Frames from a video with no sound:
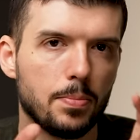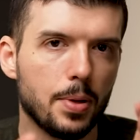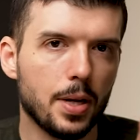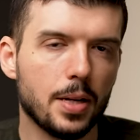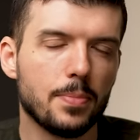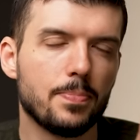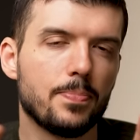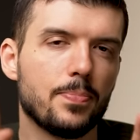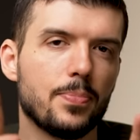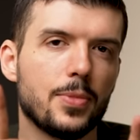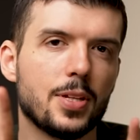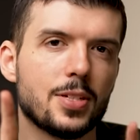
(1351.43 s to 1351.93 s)

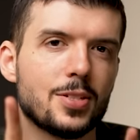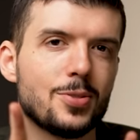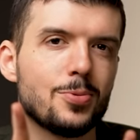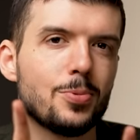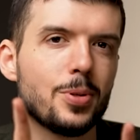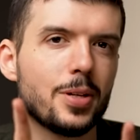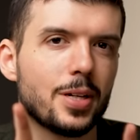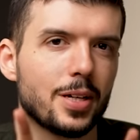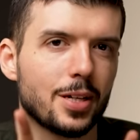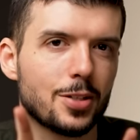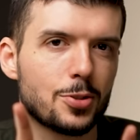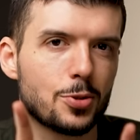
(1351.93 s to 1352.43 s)
But this is
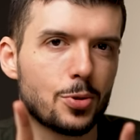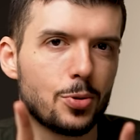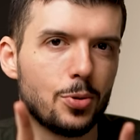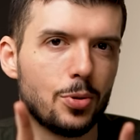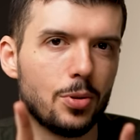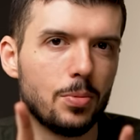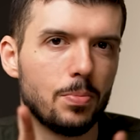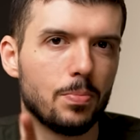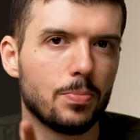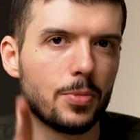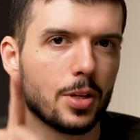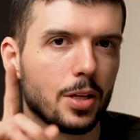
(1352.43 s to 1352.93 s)
where it gets
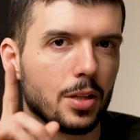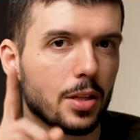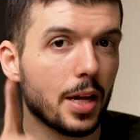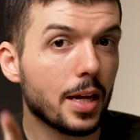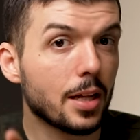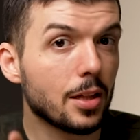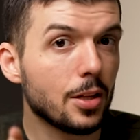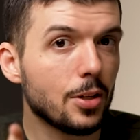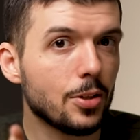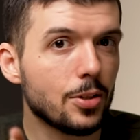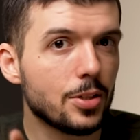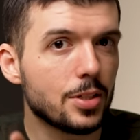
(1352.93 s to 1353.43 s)
cool. The
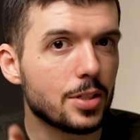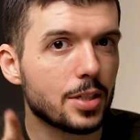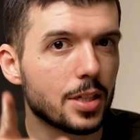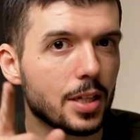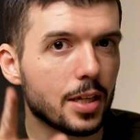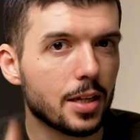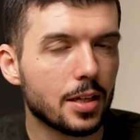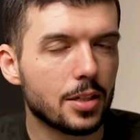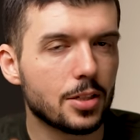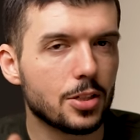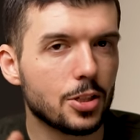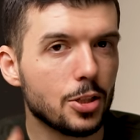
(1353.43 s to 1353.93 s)
likelihood to
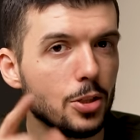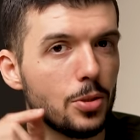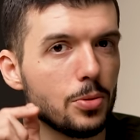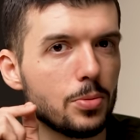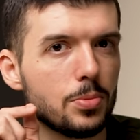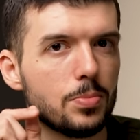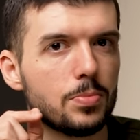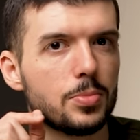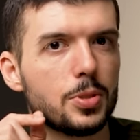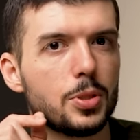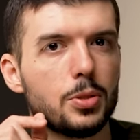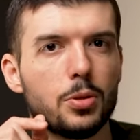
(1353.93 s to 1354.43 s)
get
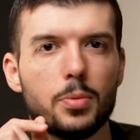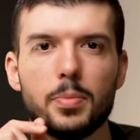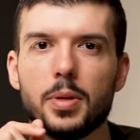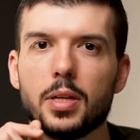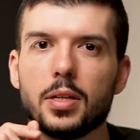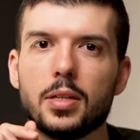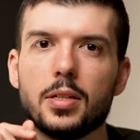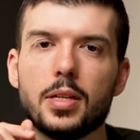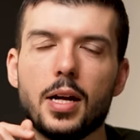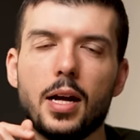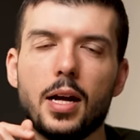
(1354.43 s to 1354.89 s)
you to a million